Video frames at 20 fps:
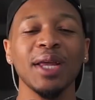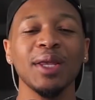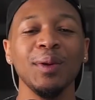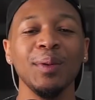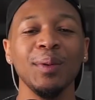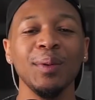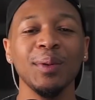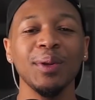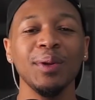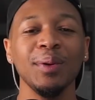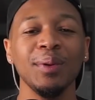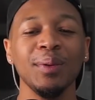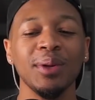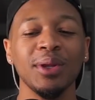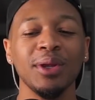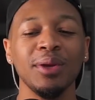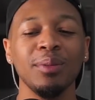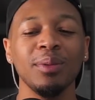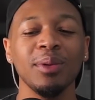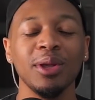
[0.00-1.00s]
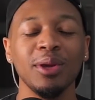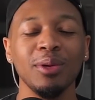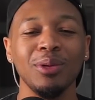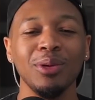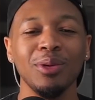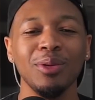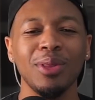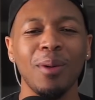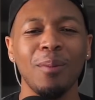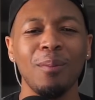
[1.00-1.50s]
you you you you
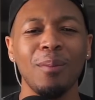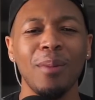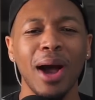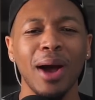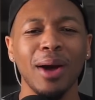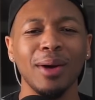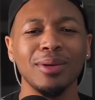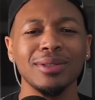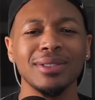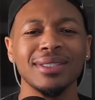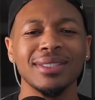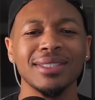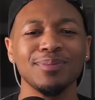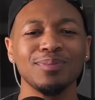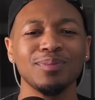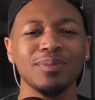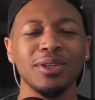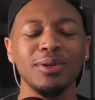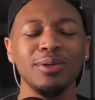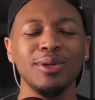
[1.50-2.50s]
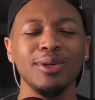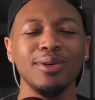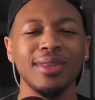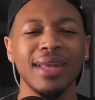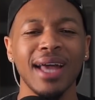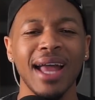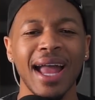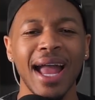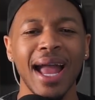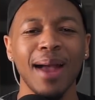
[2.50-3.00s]
do the most. You do
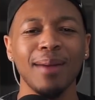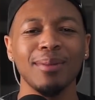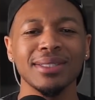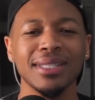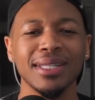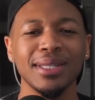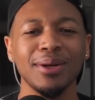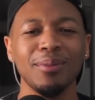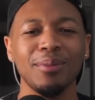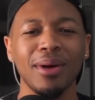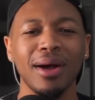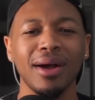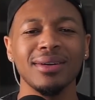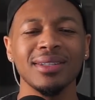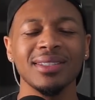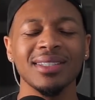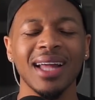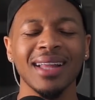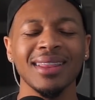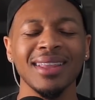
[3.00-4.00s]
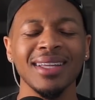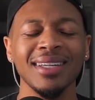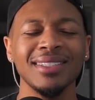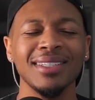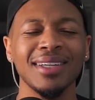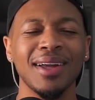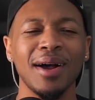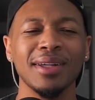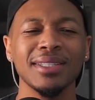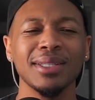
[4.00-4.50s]
the absolute most. I think
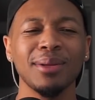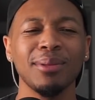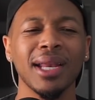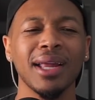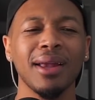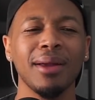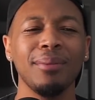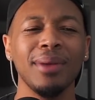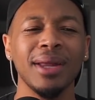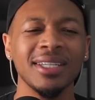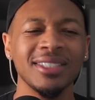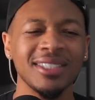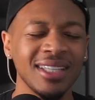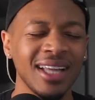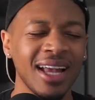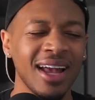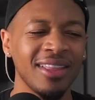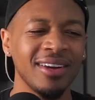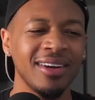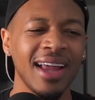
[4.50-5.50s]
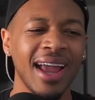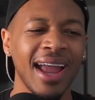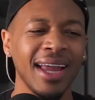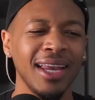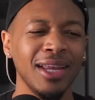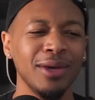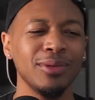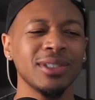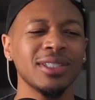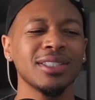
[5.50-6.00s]
she called somebody a bitch the other day,
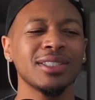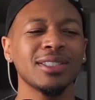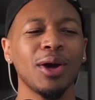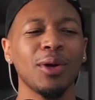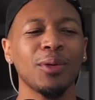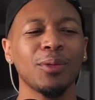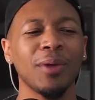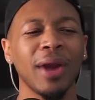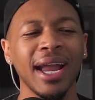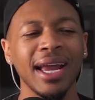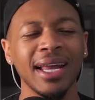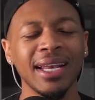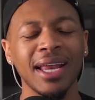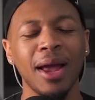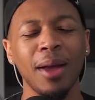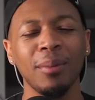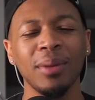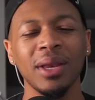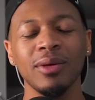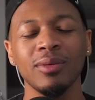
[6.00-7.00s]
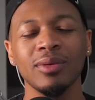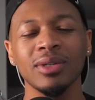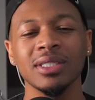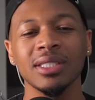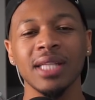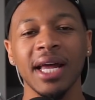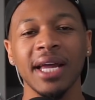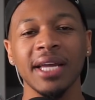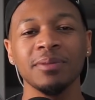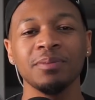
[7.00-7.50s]
and it was just so random, and it
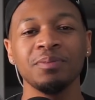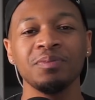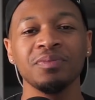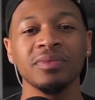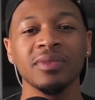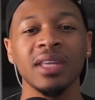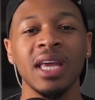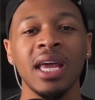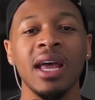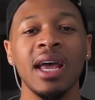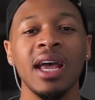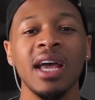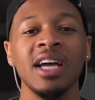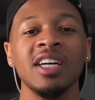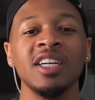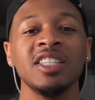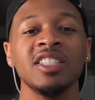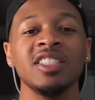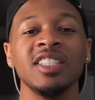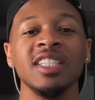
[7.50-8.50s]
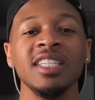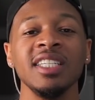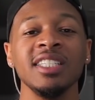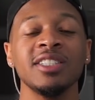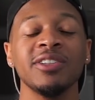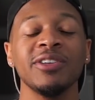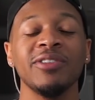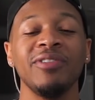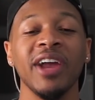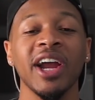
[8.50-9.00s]
was like
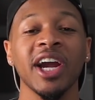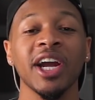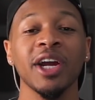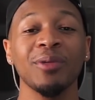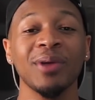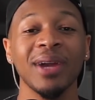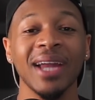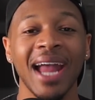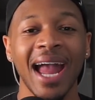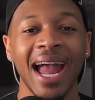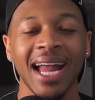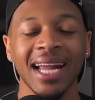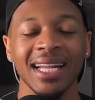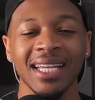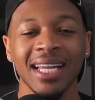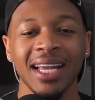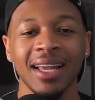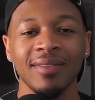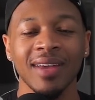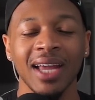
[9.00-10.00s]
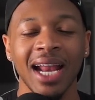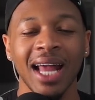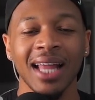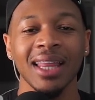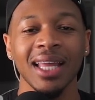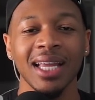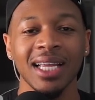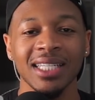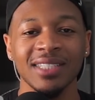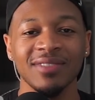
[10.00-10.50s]
she's very reactive and I
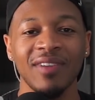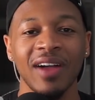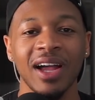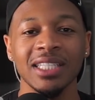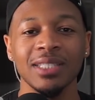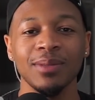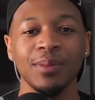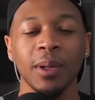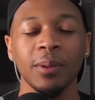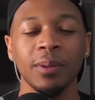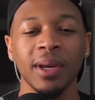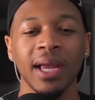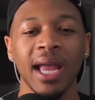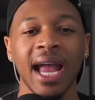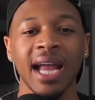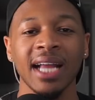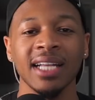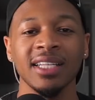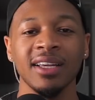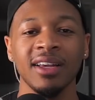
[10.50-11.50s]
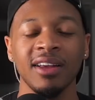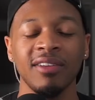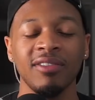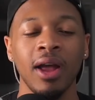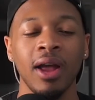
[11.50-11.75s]
think it's fine to be reactive,